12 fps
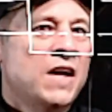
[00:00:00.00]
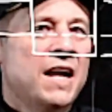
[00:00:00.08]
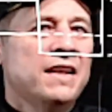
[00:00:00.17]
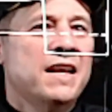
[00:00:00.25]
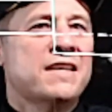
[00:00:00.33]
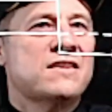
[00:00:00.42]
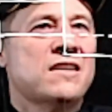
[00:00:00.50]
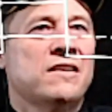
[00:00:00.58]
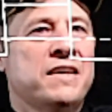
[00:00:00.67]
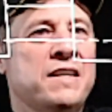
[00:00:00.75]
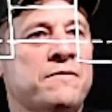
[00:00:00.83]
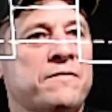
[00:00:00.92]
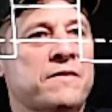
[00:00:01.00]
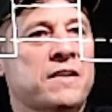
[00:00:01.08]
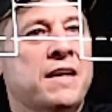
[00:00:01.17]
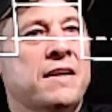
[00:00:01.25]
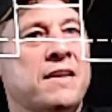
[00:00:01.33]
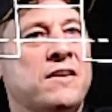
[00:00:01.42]
I like to leave,
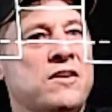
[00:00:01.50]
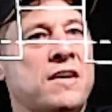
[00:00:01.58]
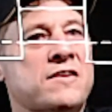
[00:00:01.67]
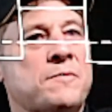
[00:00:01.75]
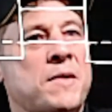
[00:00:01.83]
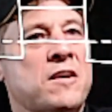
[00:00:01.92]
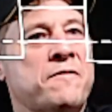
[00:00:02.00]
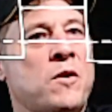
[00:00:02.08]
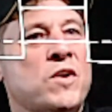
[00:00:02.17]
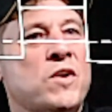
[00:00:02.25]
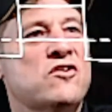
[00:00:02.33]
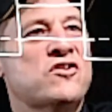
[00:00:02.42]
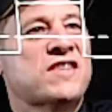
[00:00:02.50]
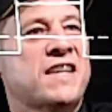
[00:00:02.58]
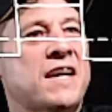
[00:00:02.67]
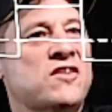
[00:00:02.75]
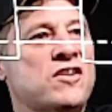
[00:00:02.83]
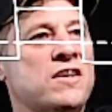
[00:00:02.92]
as a matter of fact, when you're
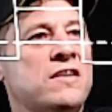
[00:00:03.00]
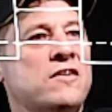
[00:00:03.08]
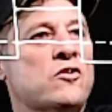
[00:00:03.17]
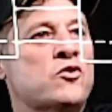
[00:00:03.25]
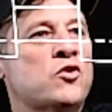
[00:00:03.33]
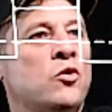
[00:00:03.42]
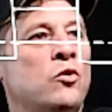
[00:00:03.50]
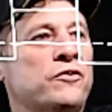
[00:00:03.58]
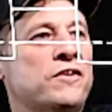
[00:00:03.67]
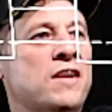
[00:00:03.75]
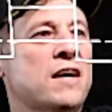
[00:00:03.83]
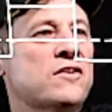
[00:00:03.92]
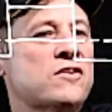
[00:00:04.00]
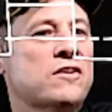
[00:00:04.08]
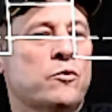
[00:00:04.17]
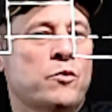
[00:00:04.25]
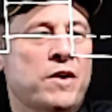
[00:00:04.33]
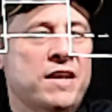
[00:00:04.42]
sketching, you're told not to
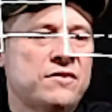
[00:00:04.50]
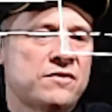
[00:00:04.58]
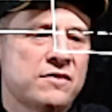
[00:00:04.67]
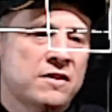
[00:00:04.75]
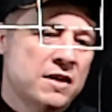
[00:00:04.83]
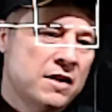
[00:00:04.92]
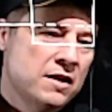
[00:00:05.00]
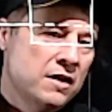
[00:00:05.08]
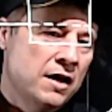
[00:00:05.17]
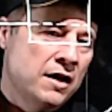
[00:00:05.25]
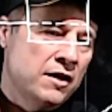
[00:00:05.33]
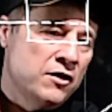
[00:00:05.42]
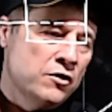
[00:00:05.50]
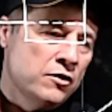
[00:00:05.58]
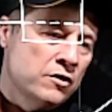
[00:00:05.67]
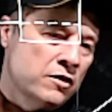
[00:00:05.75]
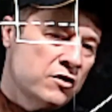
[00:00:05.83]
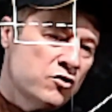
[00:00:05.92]
erase
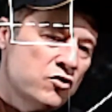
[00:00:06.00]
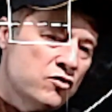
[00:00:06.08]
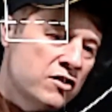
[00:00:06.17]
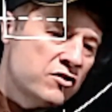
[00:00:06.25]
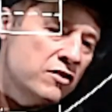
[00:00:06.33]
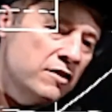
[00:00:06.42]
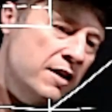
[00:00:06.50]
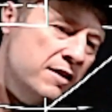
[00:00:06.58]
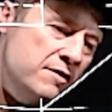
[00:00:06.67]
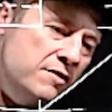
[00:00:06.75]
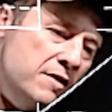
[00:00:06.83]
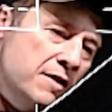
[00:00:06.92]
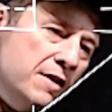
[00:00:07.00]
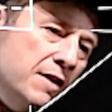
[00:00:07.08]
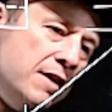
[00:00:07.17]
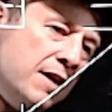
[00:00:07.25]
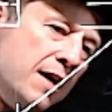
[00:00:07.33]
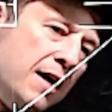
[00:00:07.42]
your construction lines.
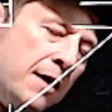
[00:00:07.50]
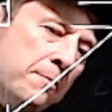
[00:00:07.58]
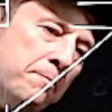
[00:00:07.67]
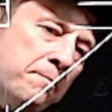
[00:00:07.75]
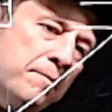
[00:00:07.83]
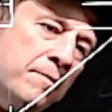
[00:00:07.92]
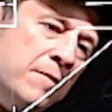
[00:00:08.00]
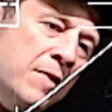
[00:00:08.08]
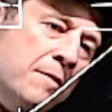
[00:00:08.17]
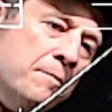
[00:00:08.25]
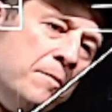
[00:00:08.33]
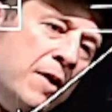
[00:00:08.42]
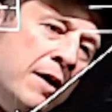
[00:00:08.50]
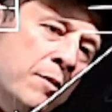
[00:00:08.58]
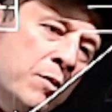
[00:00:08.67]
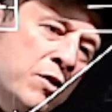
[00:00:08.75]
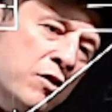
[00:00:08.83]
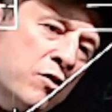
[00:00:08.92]

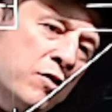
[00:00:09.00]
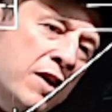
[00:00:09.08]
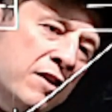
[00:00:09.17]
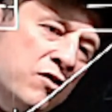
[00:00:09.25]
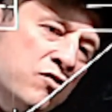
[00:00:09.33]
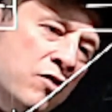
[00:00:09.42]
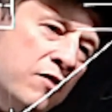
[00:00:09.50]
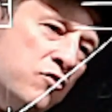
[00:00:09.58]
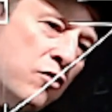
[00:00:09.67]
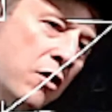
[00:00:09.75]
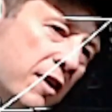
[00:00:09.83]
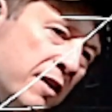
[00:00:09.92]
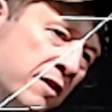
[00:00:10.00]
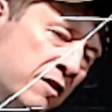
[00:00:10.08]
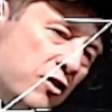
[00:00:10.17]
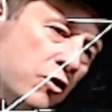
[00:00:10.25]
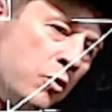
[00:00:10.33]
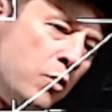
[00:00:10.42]
But when you're creating a drawing,
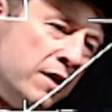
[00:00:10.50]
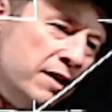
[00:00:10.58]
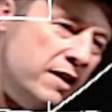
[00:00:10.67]
you don't want to